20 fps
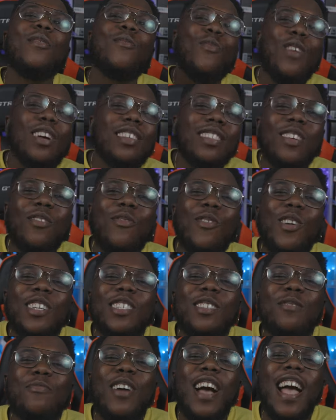What's up,
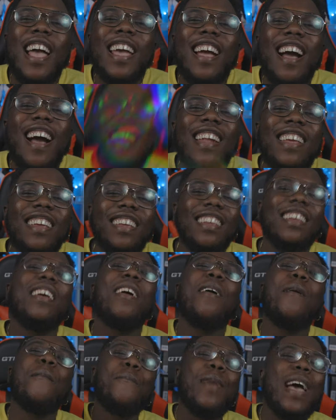worship? Why
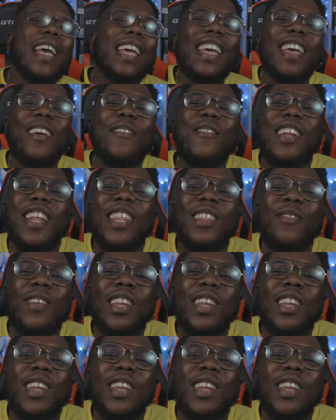Eyeconic? Back again with another